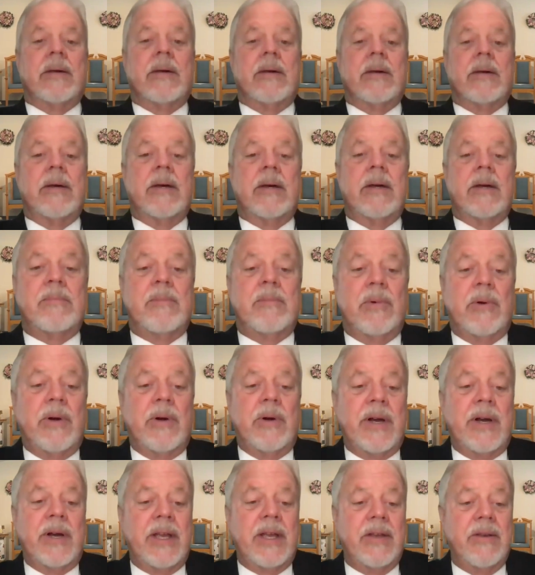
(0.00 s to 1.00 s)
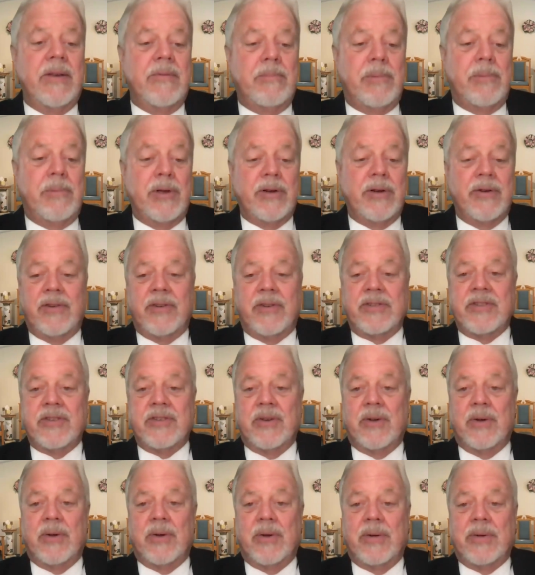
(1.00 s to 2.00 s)
Good morning, you beautiful
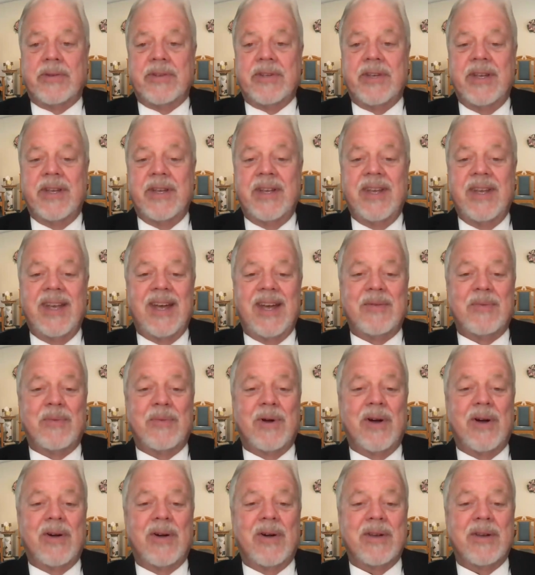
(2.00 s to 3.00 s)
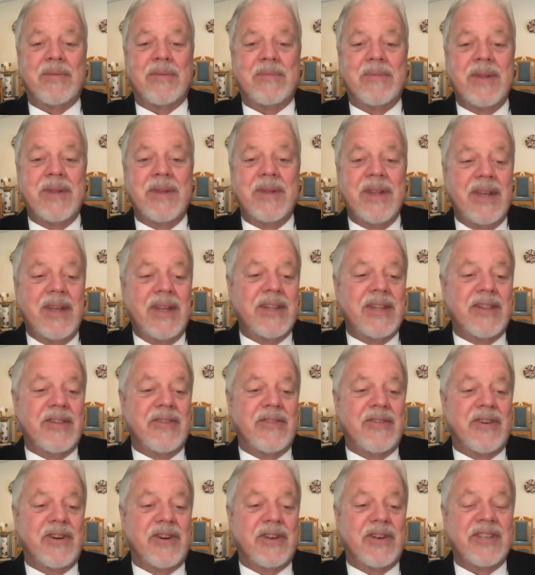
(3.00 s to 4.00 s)
souls, and welcome to
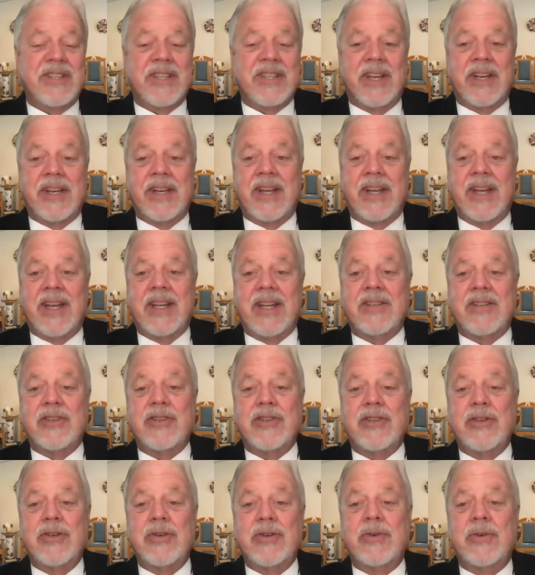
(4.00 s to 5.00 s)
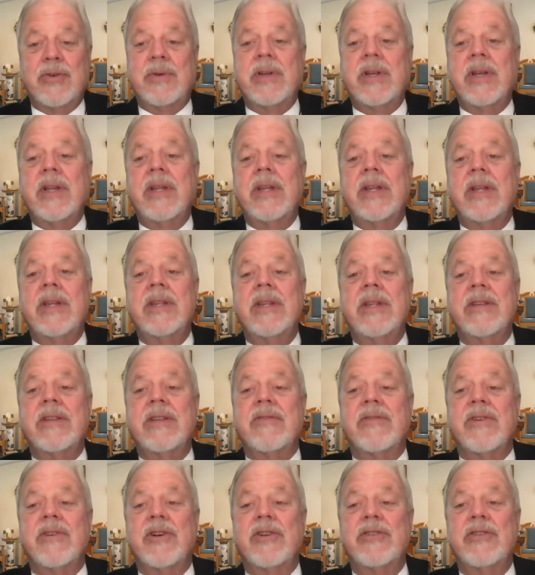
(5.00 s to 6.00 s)
the first Sunday in June
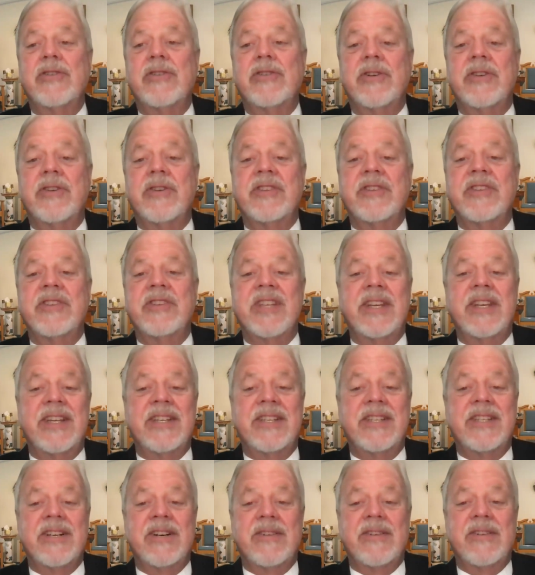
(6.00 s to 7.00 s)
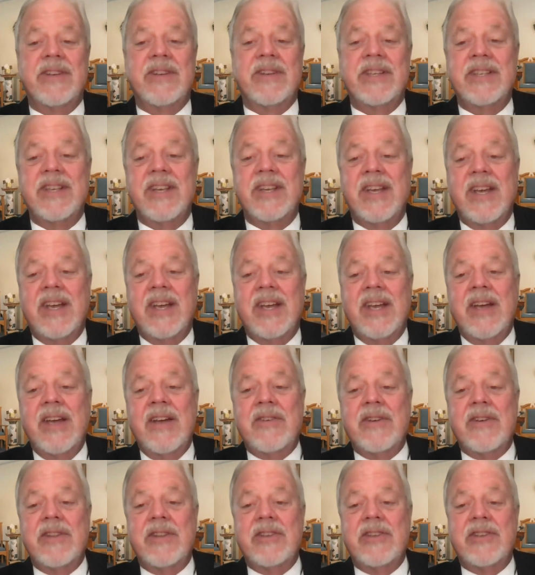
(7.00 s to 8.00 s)
to the virtual Sunday service,
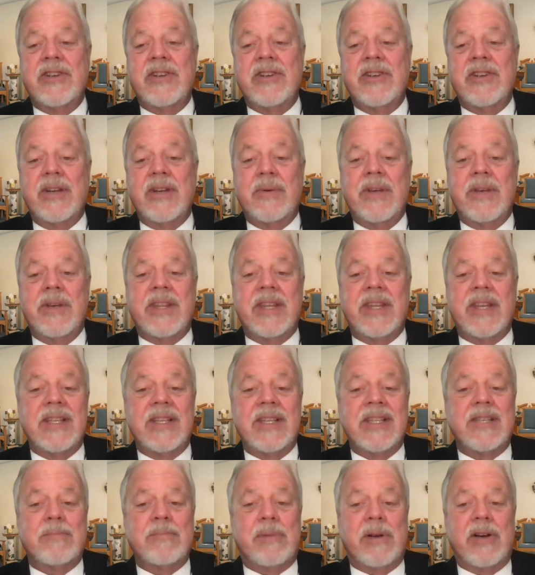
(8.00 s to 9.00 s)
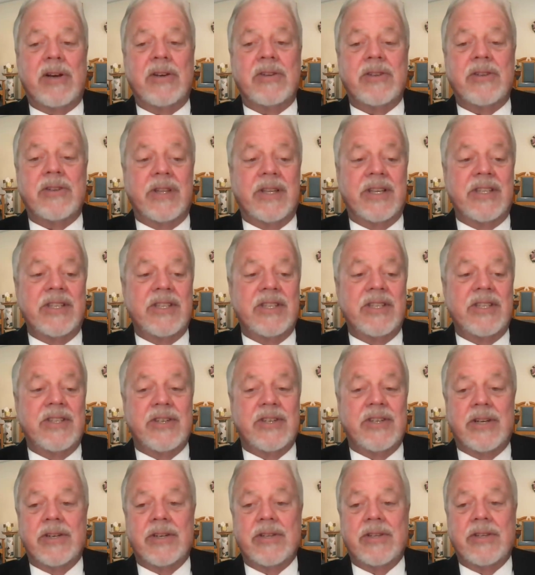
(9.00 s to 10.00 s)
the Journey Within Spiritualist
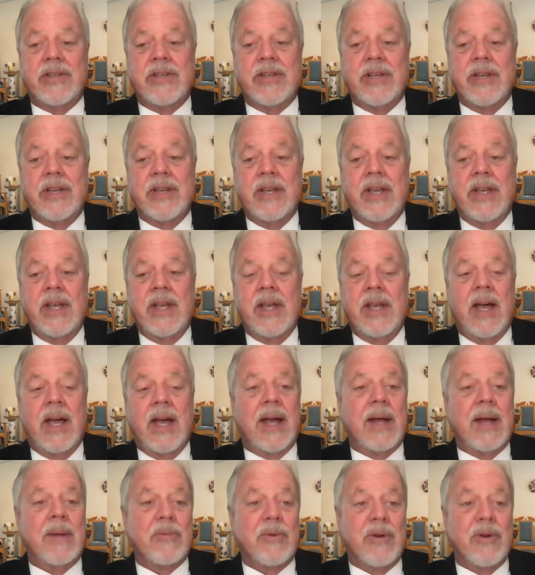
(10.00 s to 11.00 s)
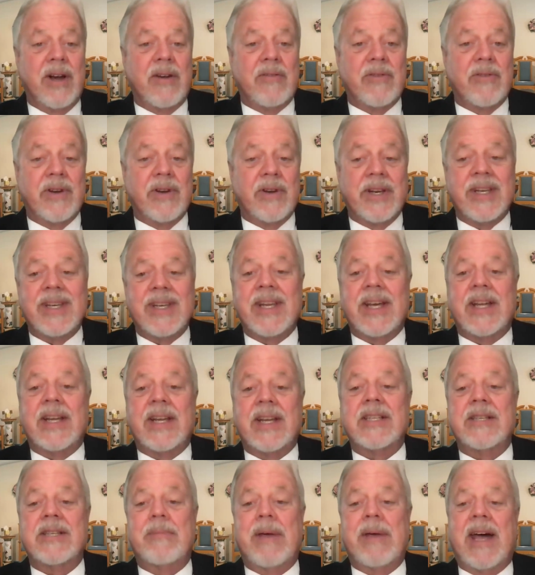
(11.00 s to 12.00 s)
Church. I'm Reverend
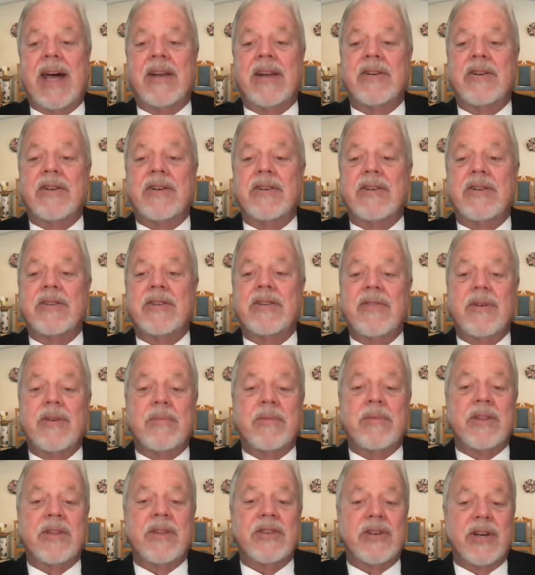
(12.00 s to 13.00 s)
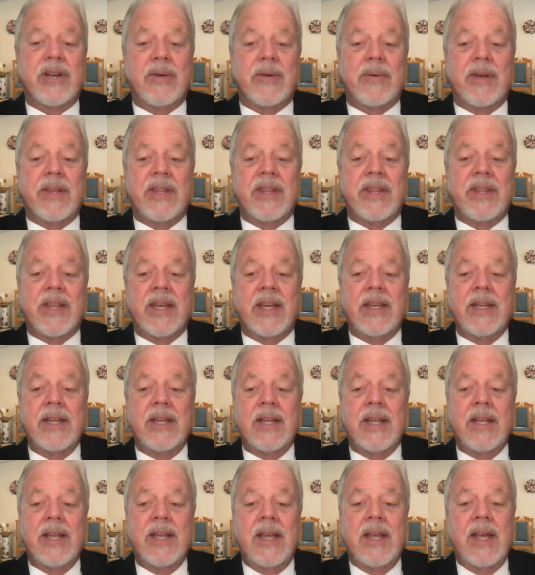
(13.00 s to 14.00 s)
Dennis Battersby from the Journey
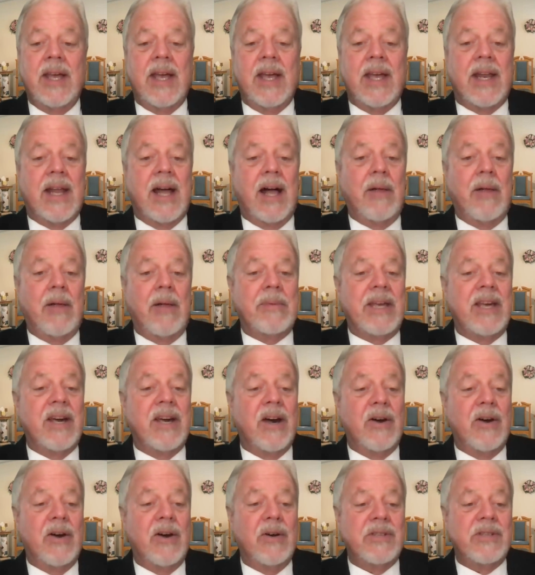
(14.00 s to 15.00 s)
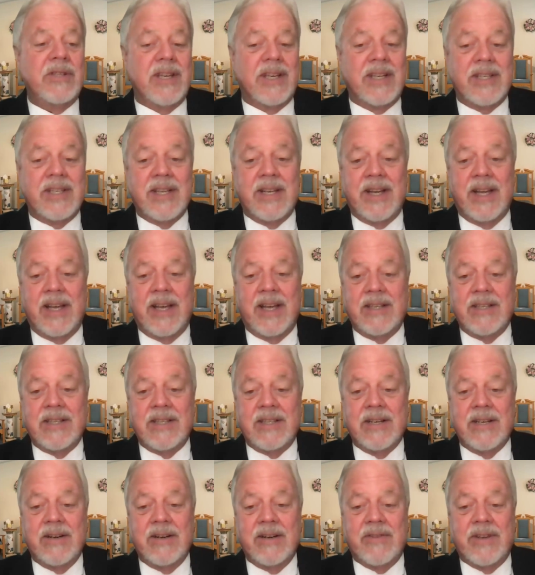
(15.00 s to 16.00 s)
Within, and I'll be hosting
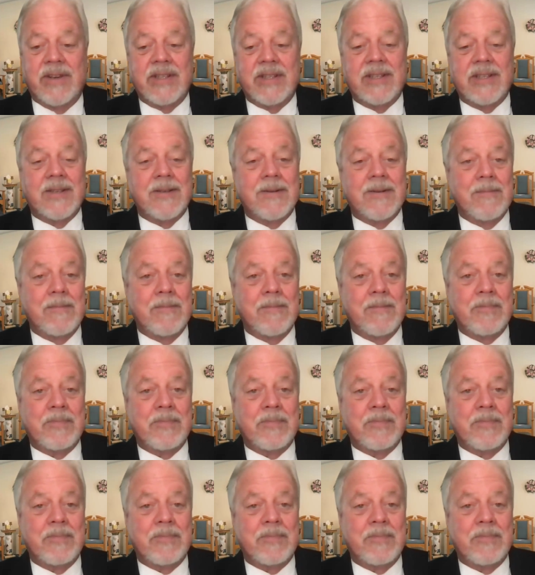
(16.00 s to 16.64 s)
today's service.